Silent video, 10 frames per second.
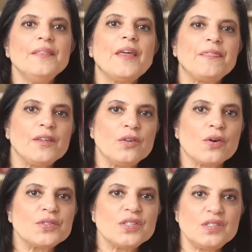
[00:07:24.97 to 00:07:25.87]
that the
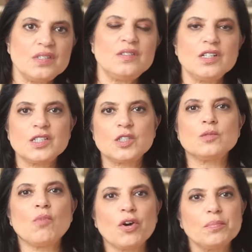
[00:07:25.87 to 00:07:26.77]
narcissistic
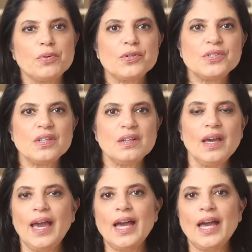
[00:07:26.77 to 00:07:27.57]
smart person